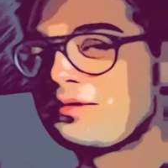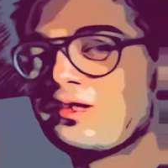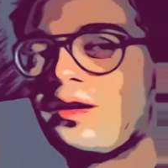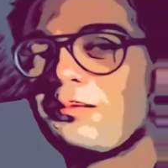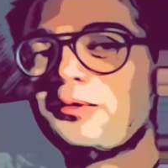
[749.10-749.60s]

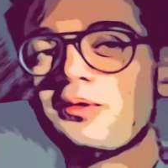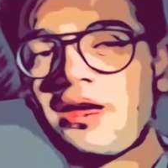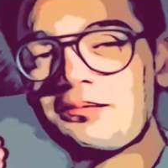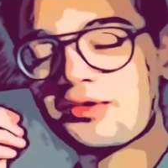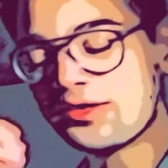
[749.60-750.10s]
I mean,
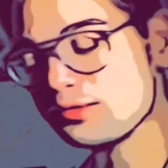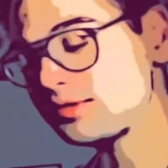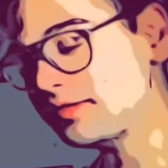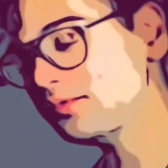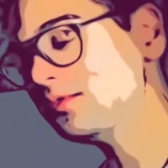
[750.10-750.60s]
I'm trying to
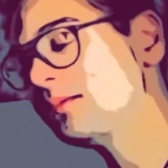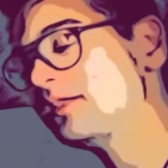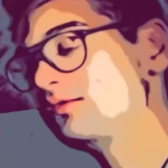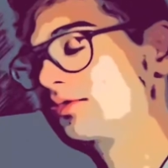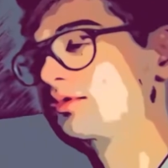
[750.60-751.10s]
give you the
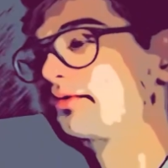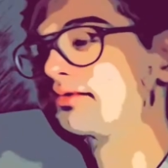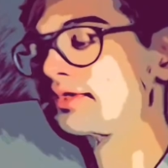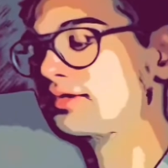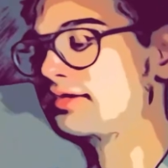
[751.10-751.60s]
magnitude of
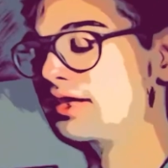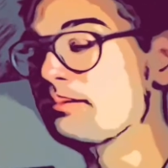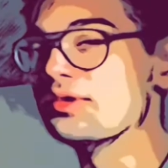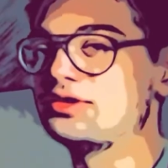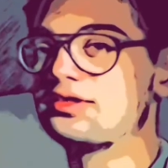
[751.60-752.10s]
the
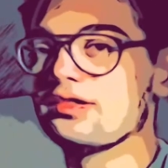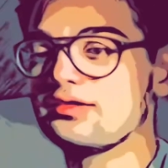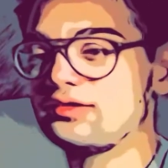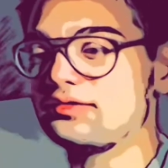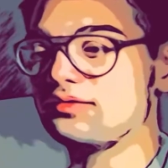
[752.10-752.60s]
image
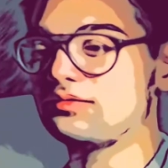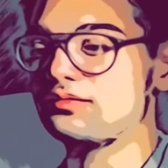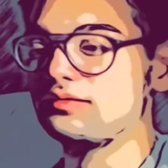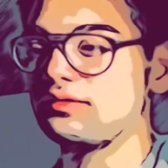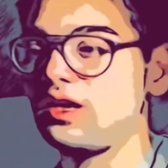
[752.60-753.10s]
that
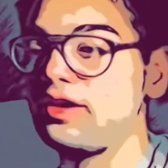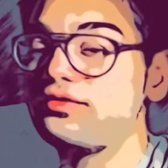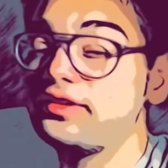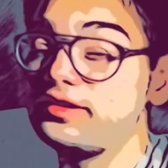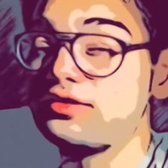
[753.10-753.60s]
I
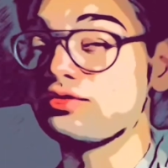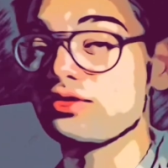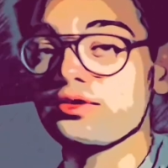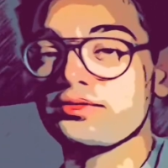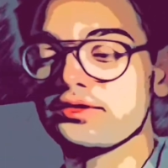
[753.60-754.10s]
think he
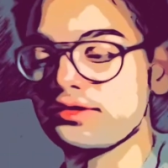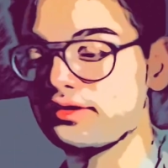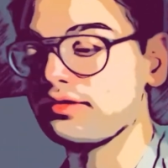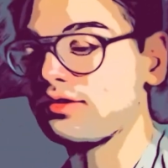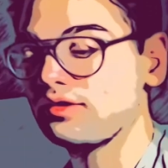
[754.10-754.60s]

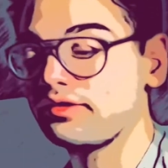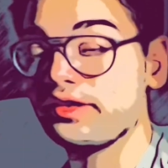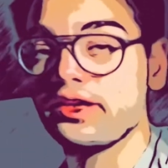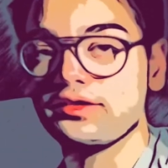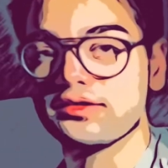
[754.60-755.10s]
deservedly
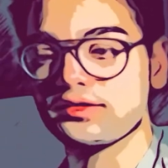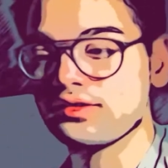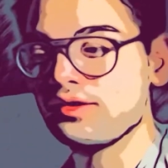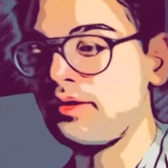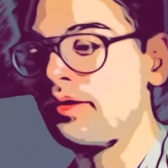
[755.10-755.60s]
created.
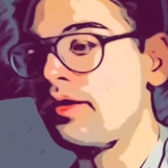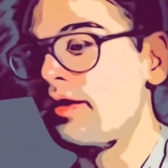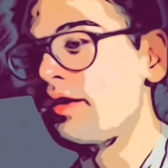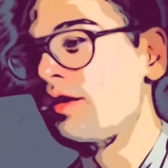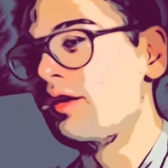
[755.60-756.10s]

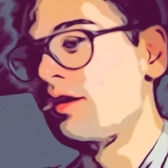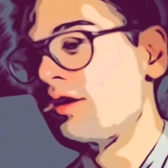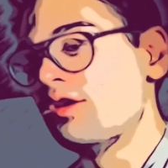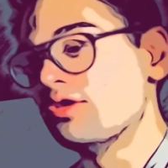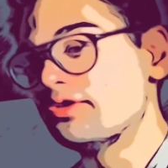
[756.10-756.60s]

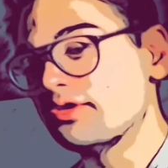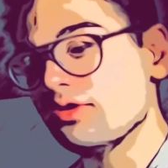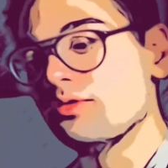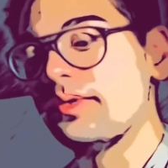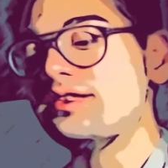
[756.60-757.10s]

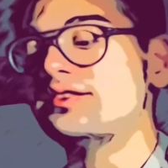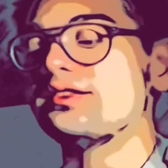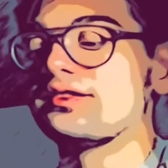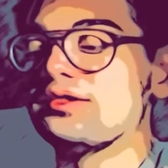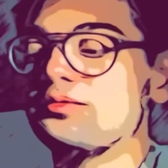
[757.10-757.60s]
So
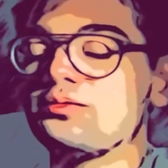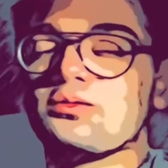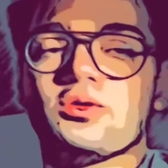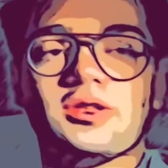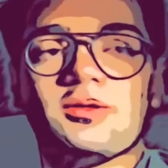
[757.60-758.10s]
basically,
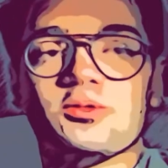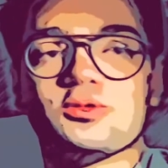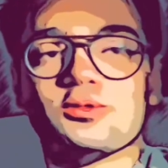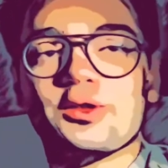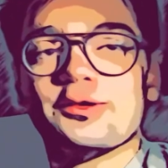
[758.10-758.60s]
what I
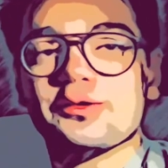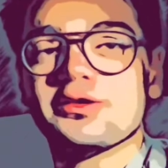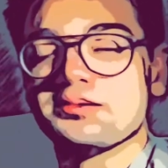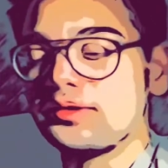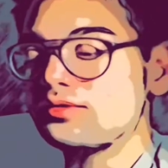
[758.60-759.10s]
was trying to
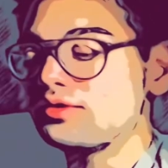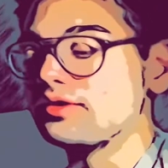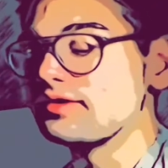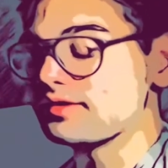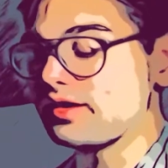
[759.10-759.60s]
explain to
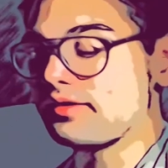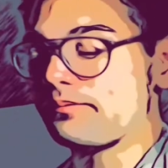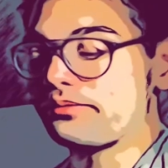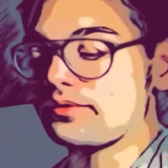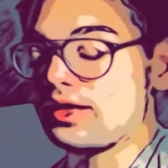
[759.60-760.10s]
you is that
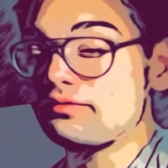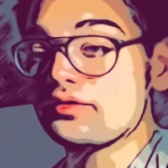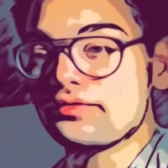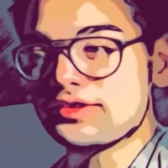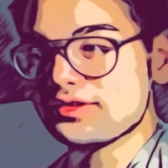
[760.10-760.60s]

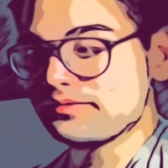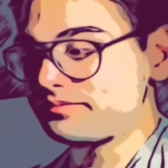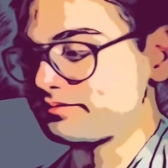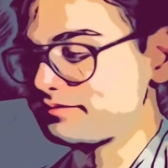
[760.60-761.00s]
Edward Witten